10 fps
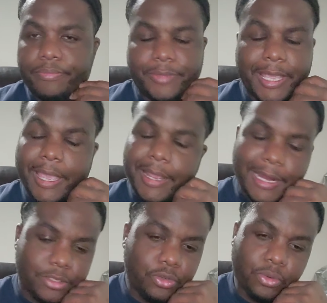Yeah,
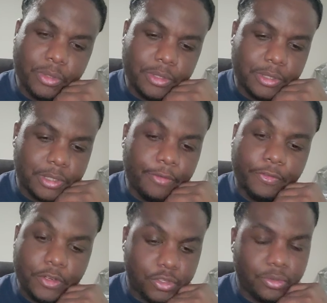that dude is
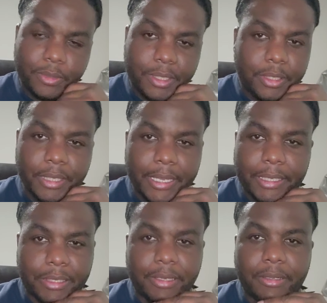official, man. Like,